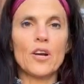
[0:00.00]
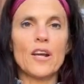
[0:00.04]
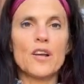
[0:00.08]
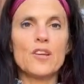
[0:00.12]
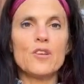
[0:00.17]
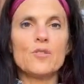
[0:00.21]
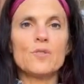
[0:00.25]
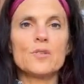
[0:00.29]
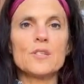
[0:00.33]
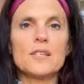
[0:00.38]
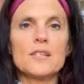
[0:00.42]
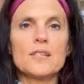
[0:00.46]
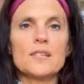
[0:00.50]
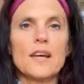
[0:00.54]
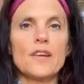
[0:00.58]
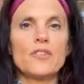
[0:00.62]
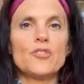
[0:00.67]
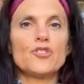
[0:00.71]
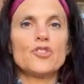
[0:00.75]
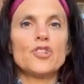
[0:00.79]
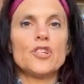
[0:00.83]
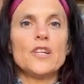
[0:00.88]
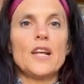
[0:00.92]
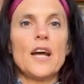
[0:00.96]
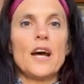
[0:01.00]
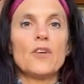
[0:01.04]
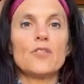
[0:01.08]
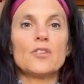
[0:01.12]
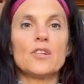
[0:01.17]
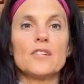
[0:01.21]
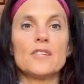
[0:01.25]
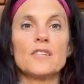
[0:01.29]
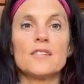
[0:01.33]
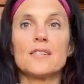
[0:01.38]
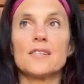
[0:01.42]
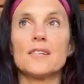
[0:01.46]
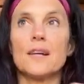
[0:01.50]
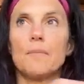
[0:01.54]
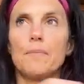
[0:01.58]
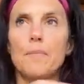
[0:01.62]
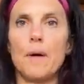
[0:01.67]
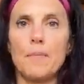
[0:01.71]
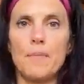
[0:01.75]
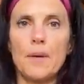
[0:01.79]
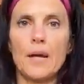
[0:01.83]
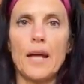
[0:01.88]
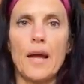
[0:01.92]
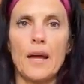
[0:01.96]
How could I use this energy now to
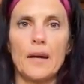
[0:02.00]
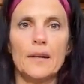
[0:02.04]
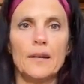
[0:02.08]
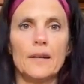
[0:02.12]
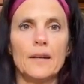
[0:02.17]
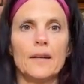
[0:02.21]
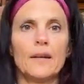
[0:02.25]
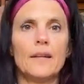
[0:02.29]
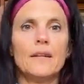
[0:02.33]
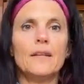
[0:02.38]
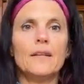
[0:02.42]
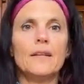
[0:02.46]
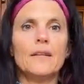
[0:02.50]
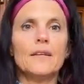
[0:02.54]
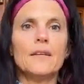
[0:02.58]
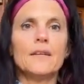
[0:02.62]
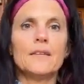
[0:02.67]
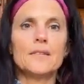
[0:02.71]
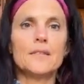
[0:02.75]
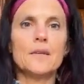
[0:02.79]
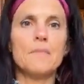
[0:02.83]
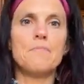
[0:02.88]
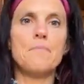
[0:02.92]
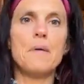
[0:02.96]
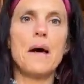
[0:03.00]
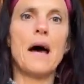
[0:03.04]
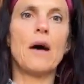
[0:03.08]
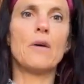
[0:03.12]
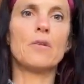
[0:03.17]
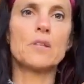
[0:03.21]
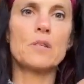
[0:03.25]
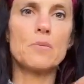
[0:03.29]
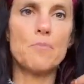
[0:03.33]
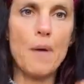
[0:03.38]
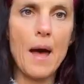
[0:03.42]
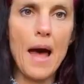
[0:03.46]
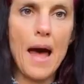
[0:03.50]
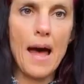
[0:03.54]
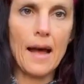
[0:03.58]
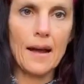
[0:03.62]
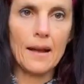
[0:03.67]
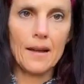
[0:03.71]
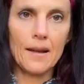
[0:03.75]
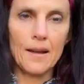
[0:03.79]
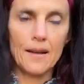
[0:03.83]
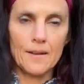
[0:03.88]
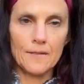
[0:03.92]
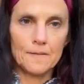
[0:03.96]
step up again, to bounce
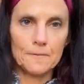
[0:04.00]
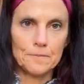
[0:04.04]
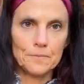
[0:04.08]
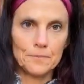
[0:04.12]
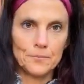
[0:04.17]
back?